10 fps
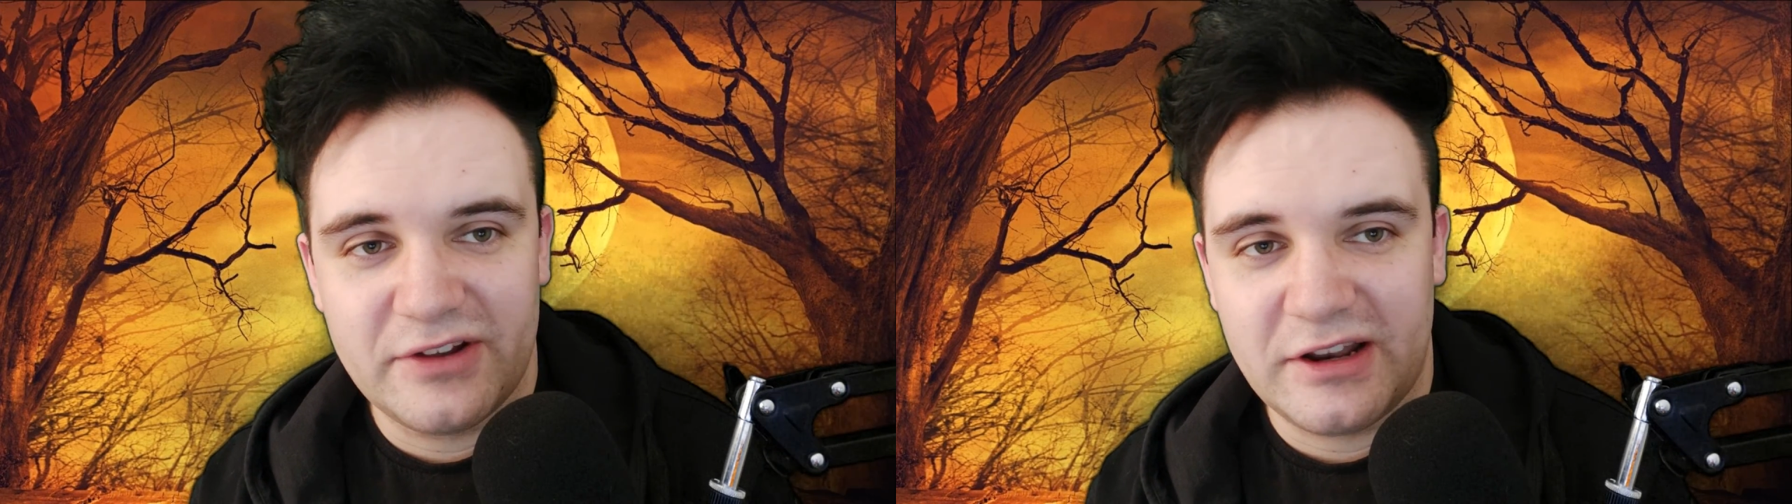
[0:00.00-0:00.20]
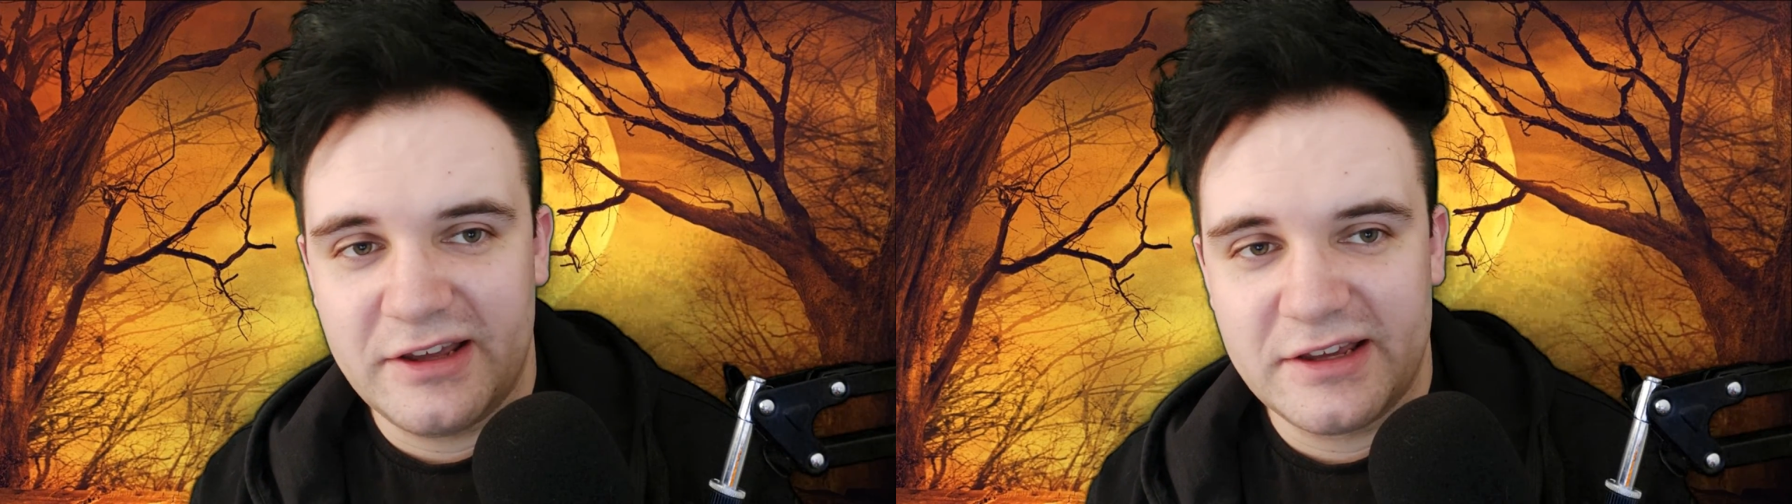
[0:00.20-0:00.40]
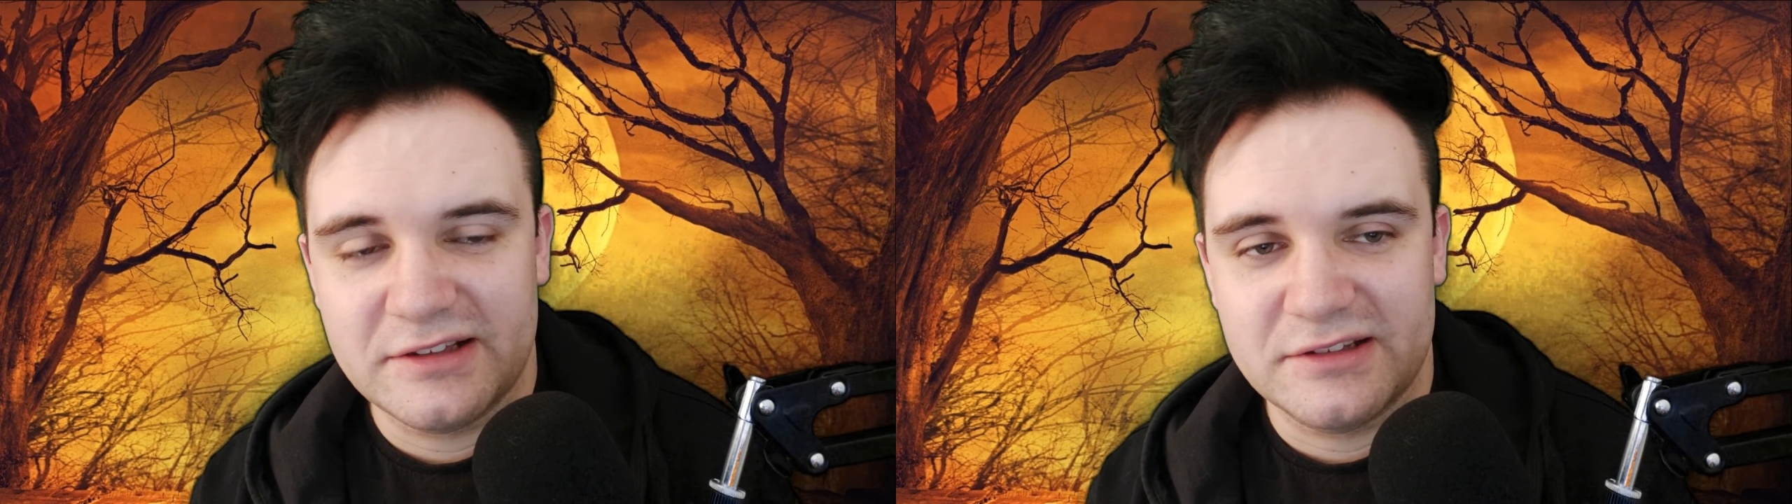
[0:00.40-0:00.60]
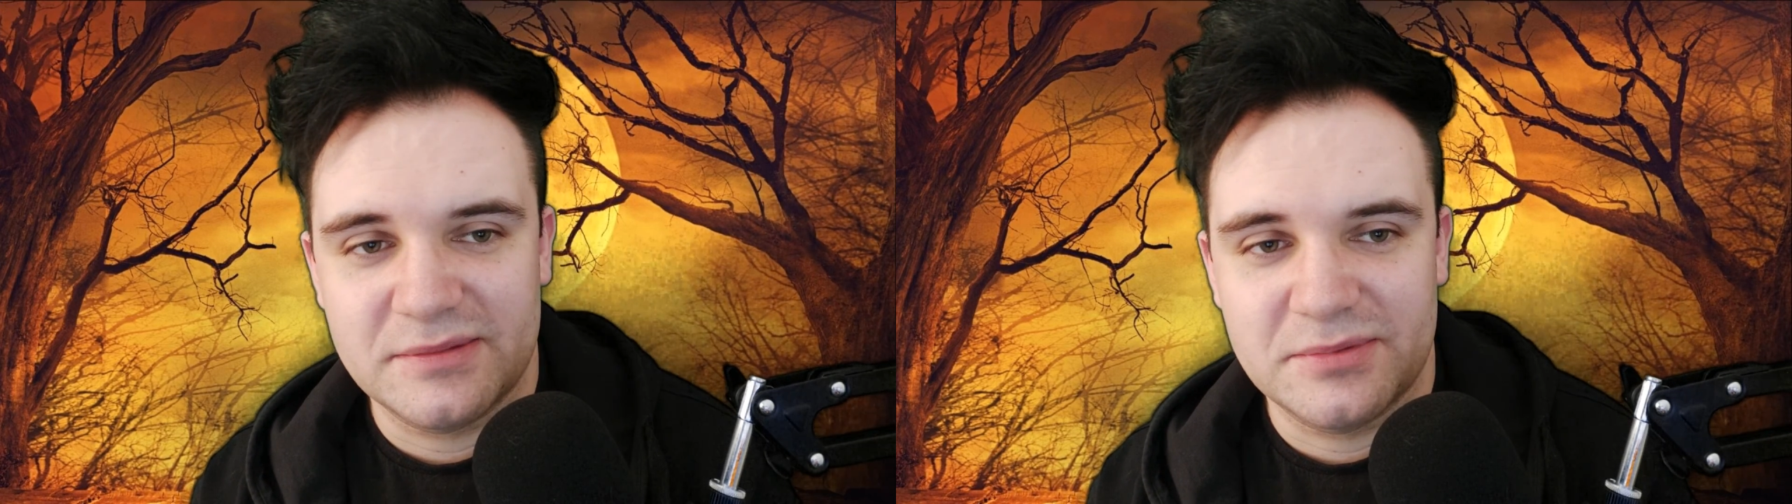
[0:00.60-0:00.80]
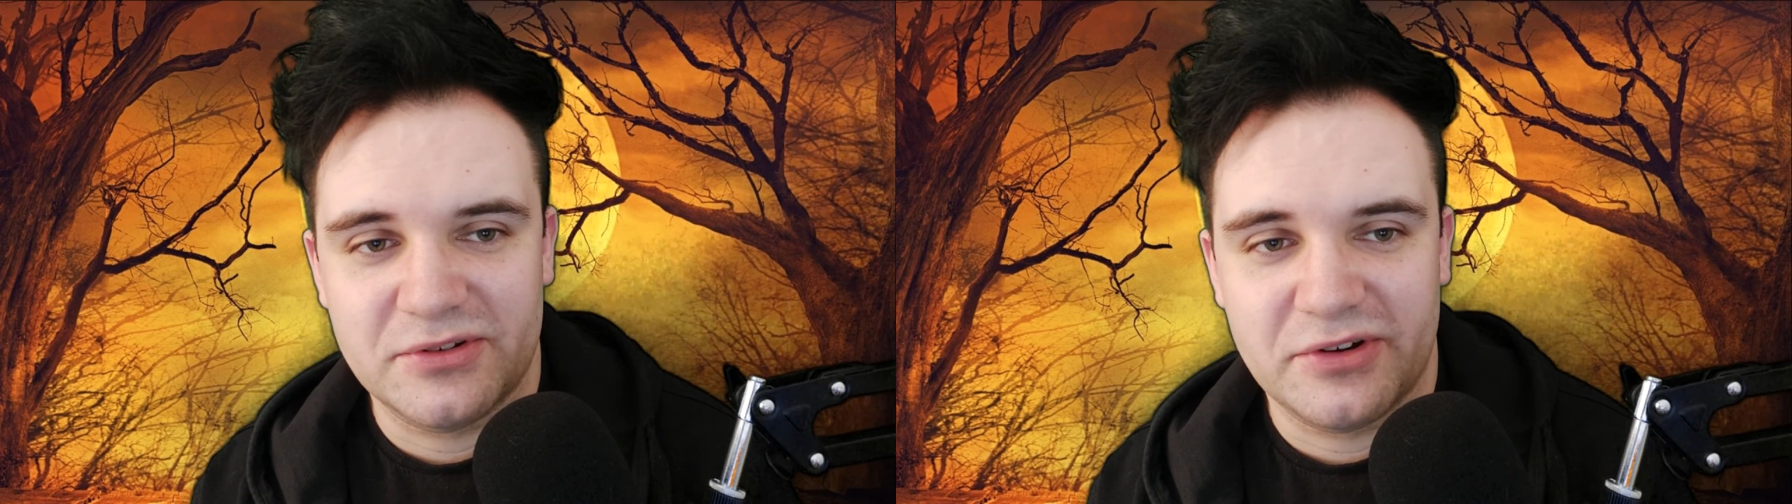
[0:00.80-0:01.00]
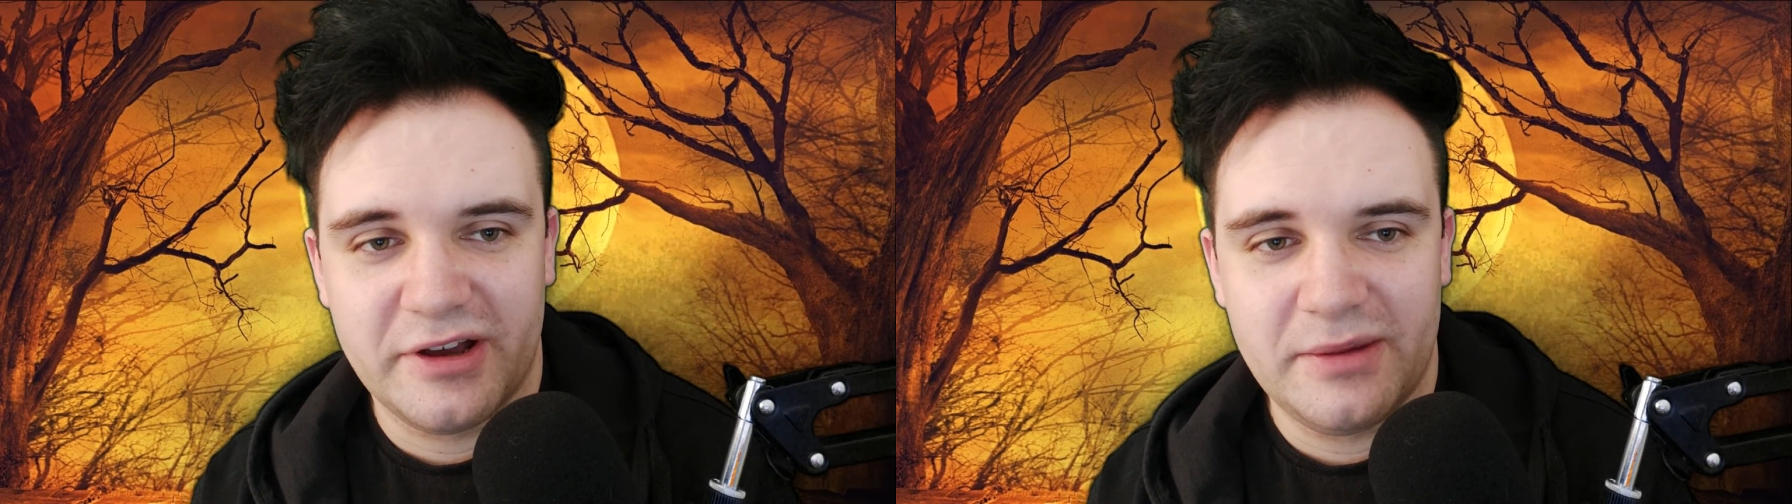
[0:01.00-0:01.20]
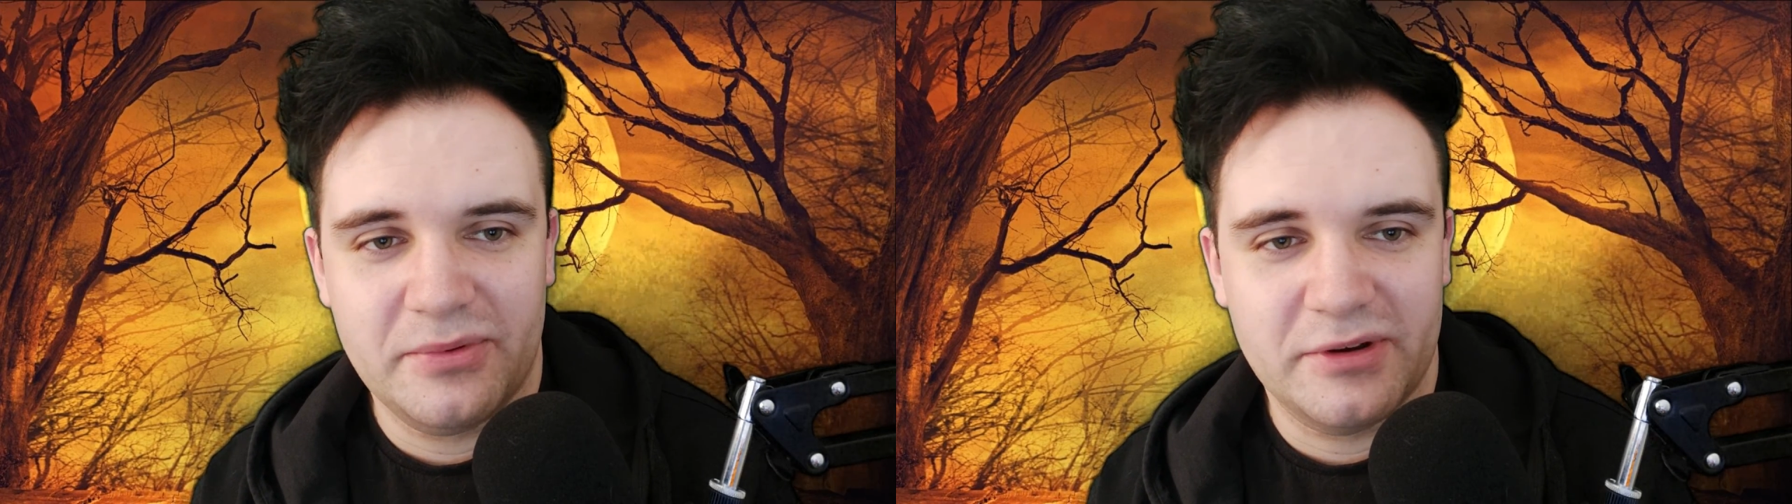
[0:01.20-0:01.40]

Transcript: a like and subscribe.